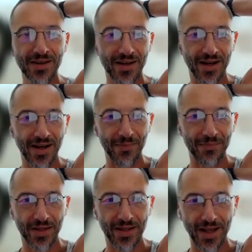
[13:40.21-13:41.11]

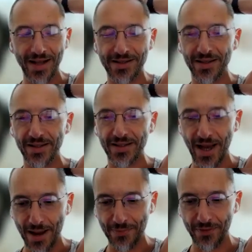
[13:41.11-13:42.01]
Got to the
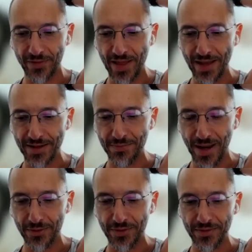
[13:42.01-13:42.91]
top of that
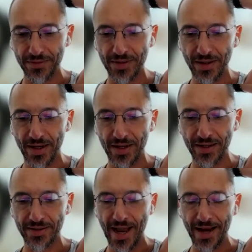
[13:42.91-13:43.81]
mountain,
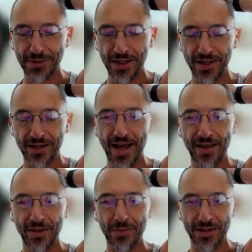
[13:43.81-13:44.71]
tacked in
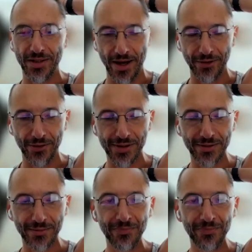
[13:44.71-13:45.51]
at the McDonald's,